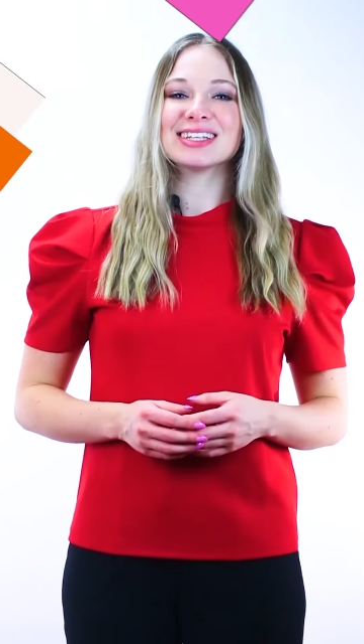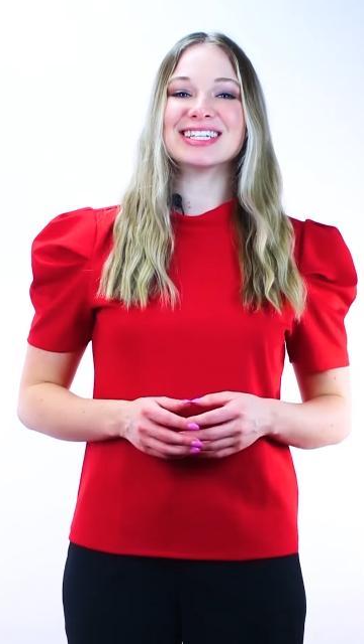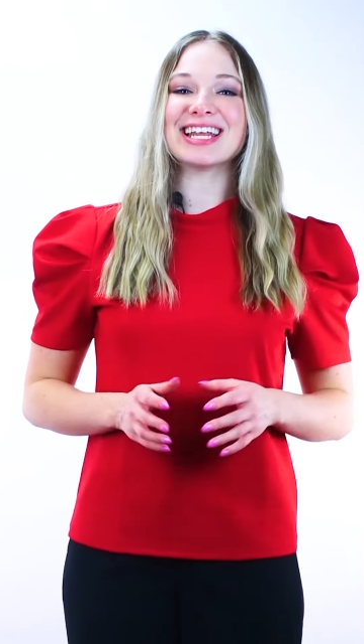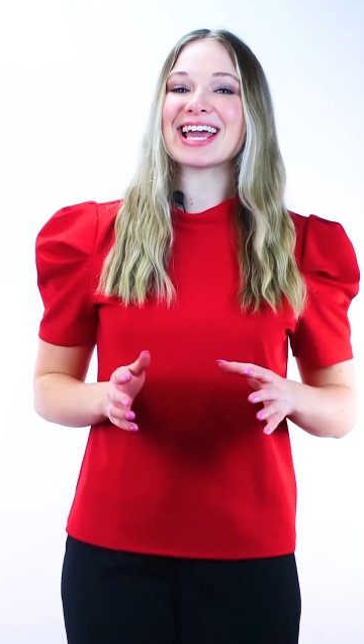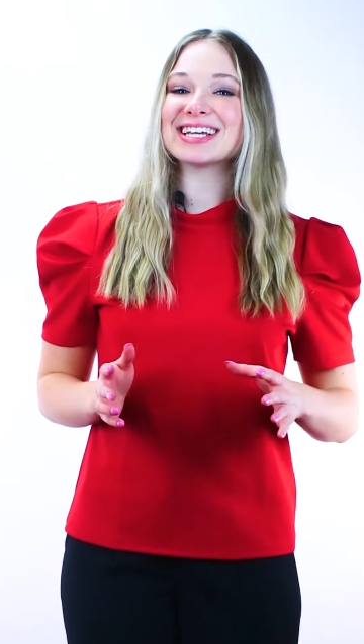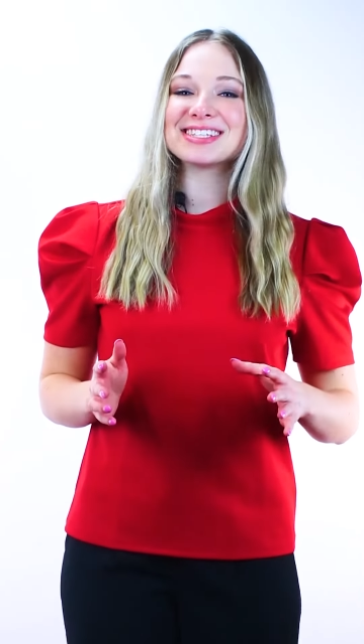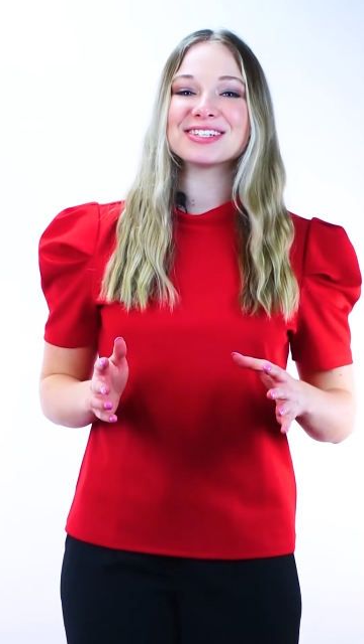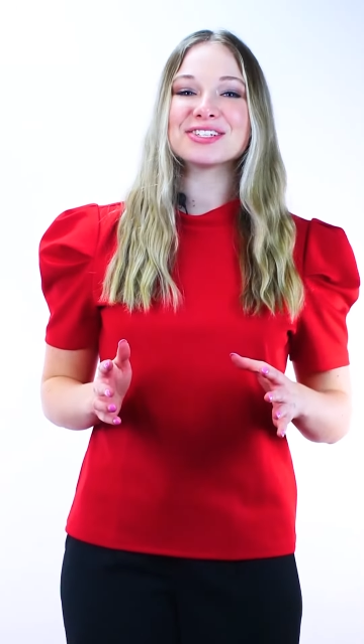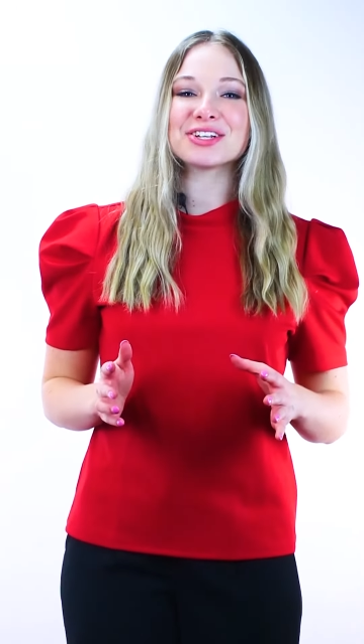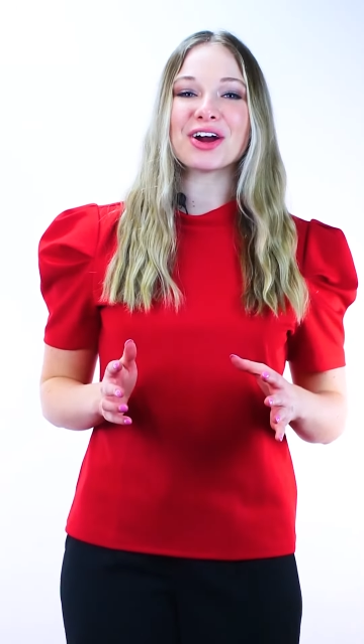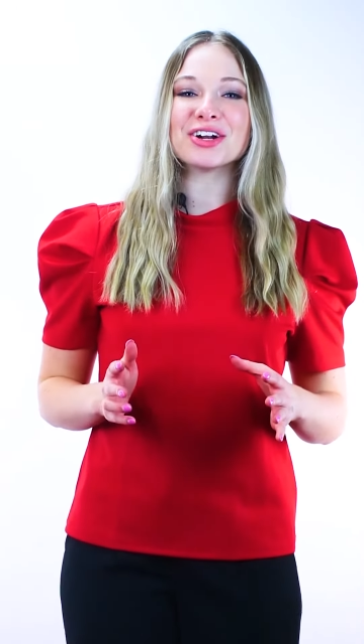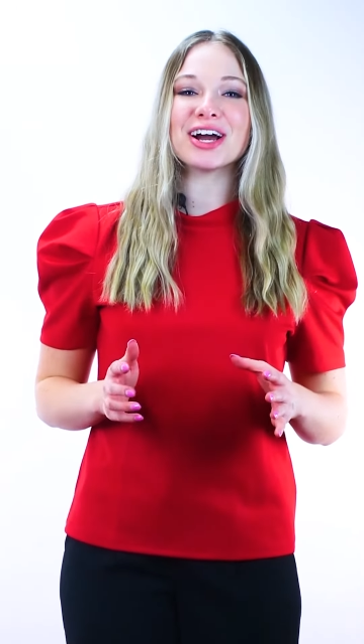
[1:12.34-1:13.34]
Today is the
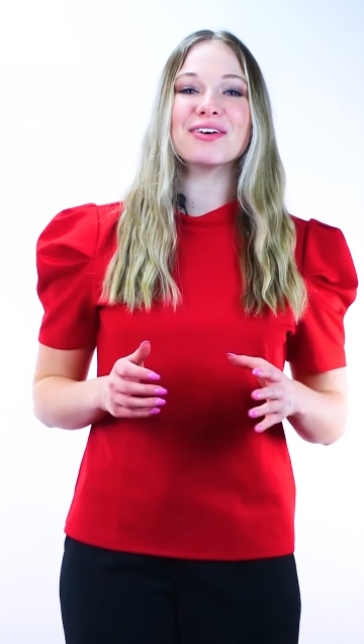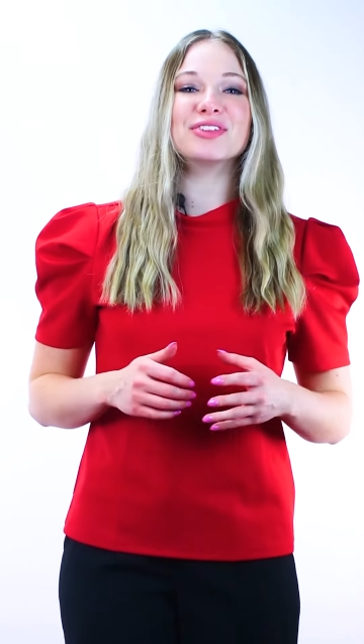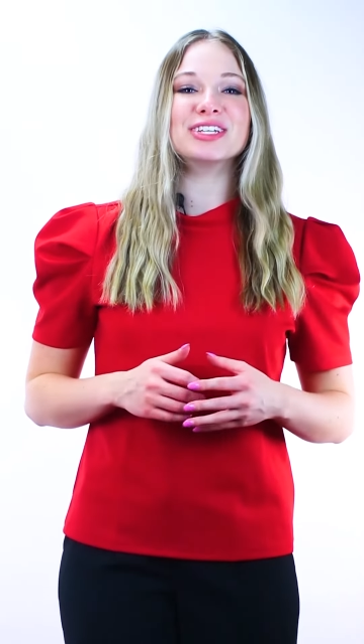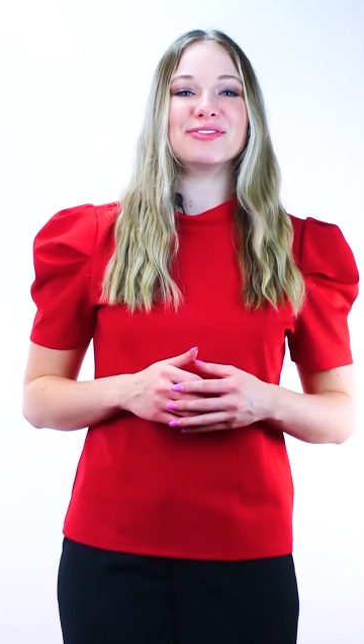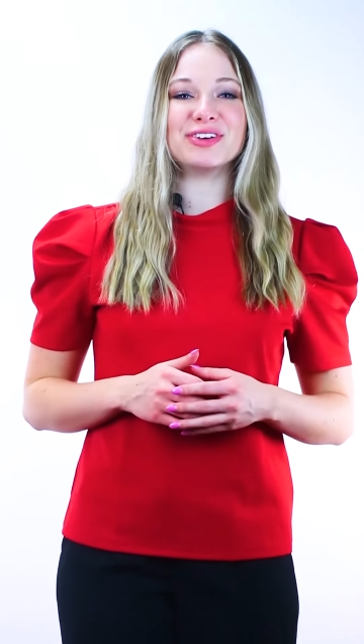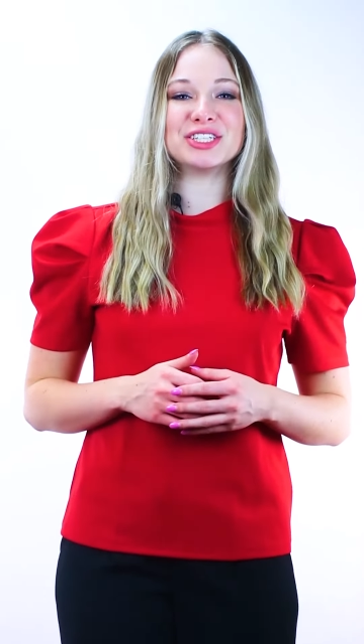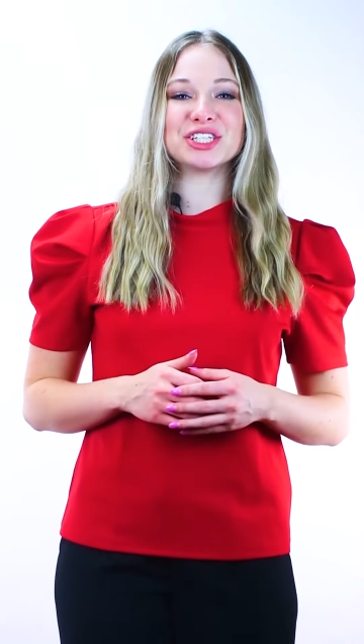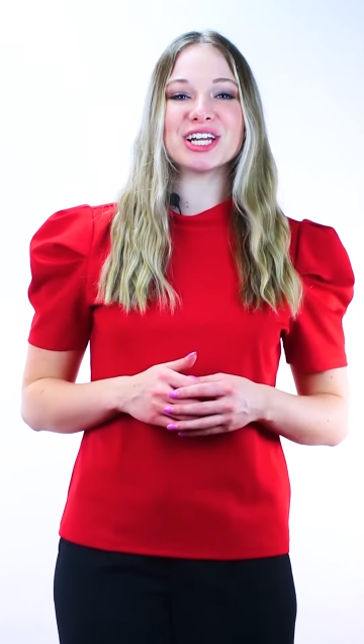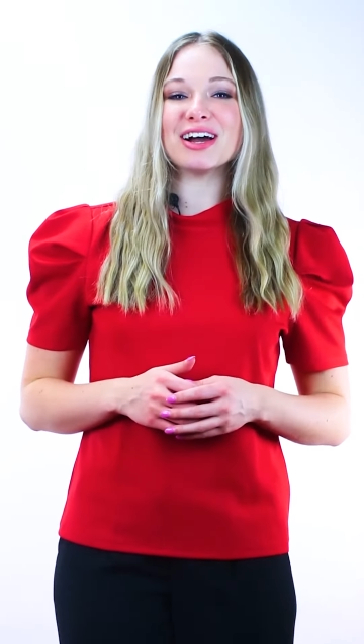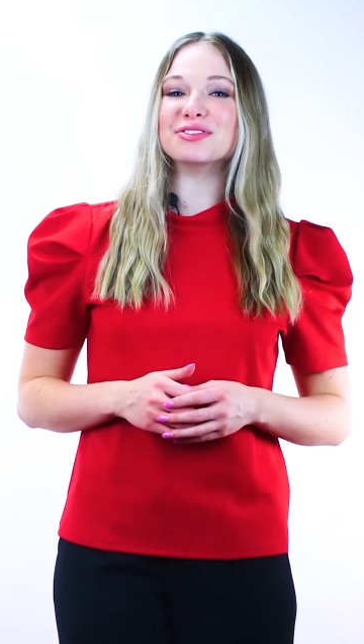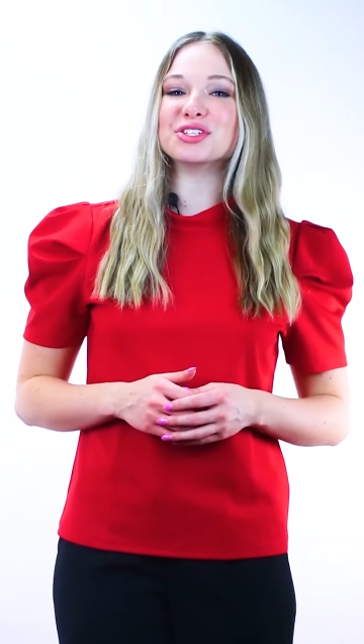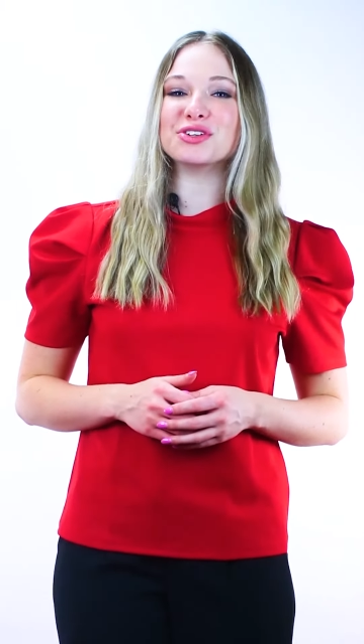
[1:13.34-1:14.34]
start of the
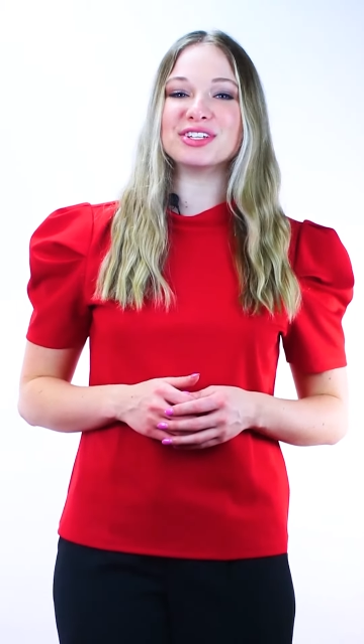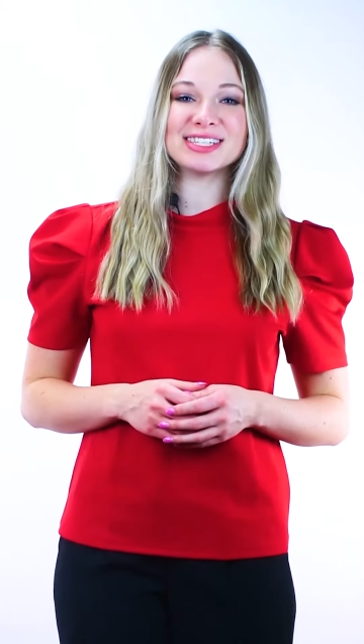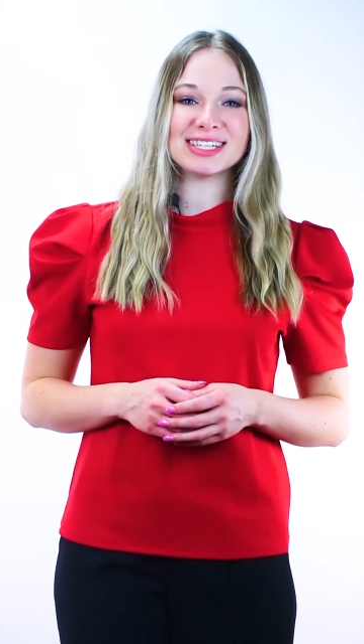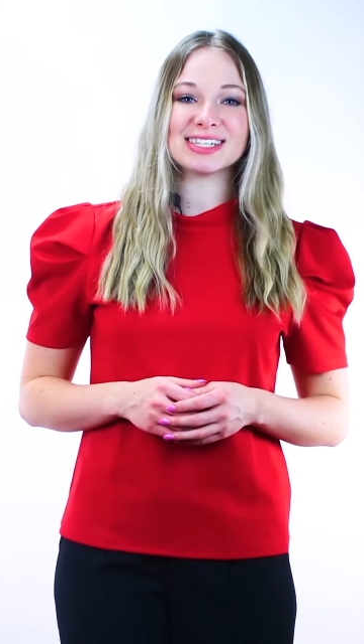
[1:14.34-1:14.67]
Division of Student